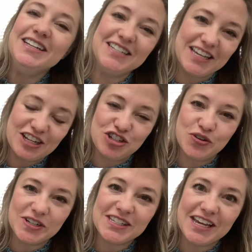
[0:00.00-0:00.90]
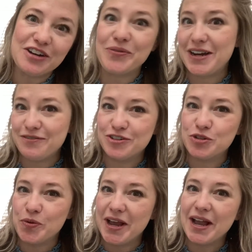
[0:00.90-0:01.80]
to get your skin ready for
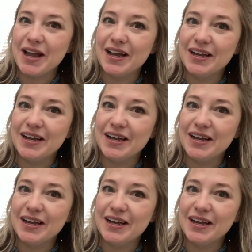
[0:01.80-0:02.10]
spring.